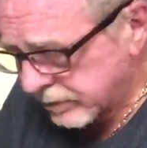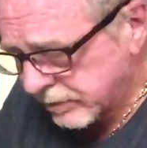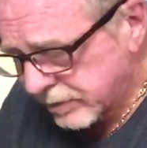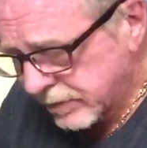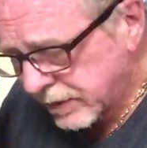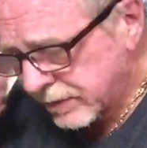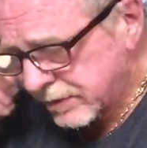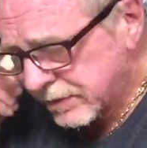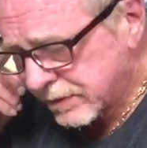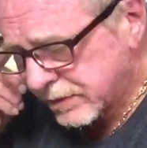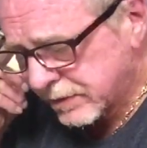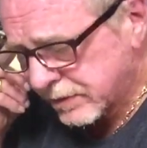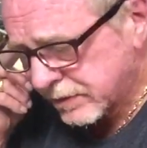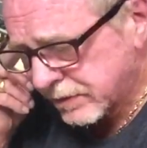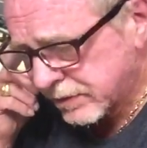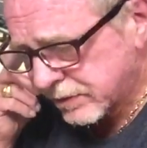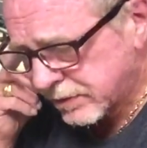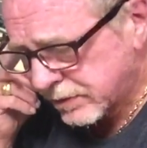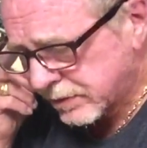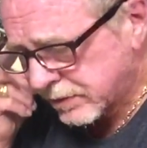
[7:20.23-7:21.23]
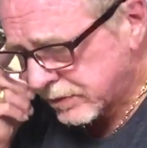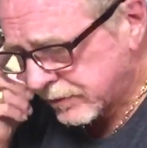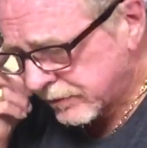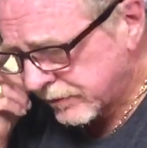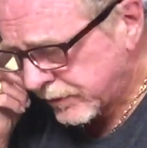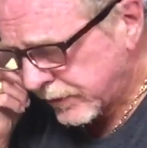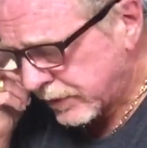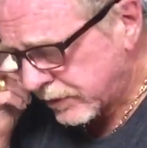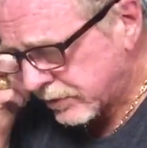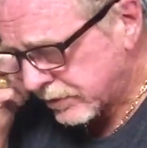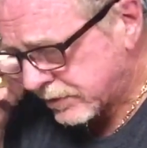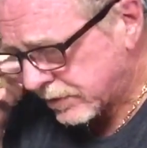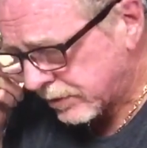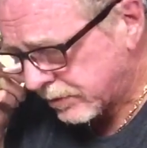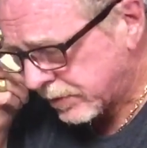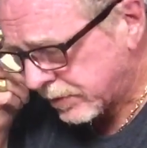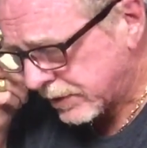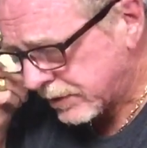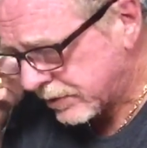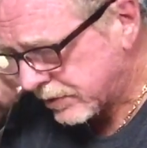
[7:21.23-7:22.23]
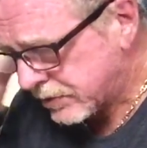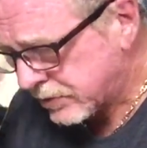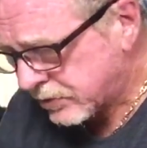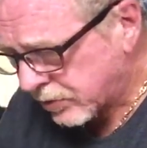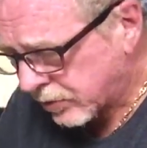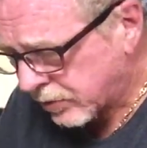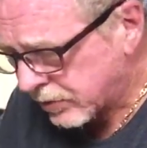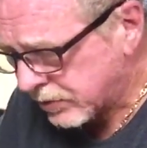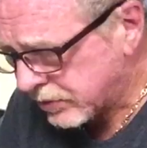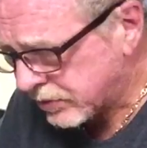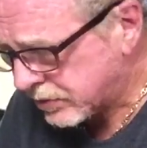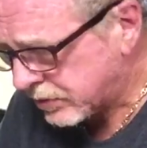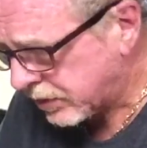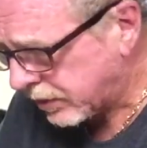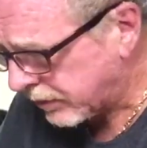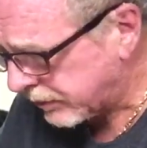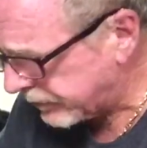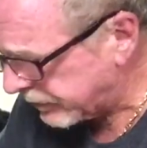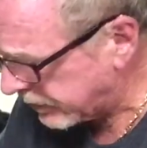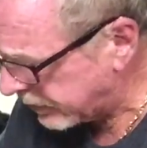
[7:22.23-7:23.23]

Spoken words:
the Confederates had been destroying stuff